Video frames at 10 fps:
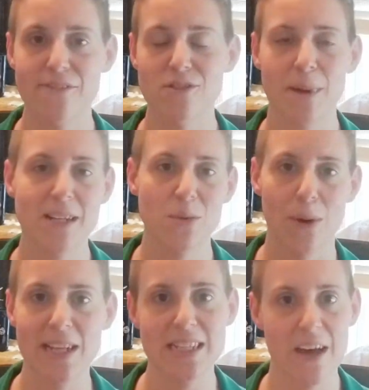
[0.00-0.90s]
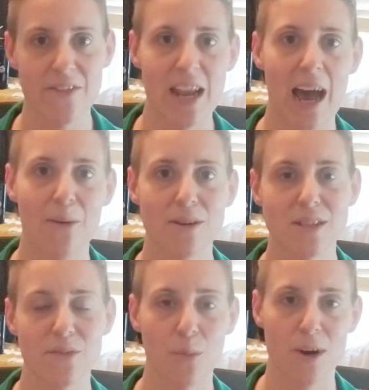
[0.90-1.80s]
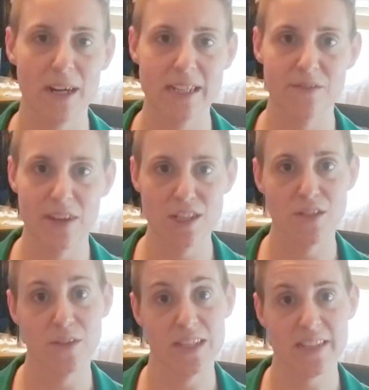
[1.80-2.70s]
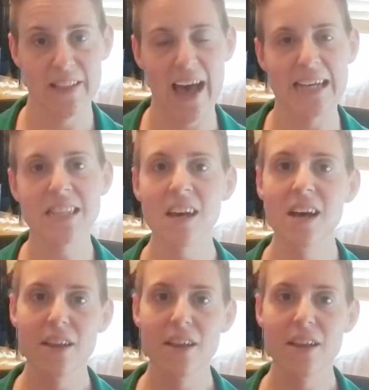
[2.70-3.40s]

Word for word: after my 27 hours of work is finished for this class,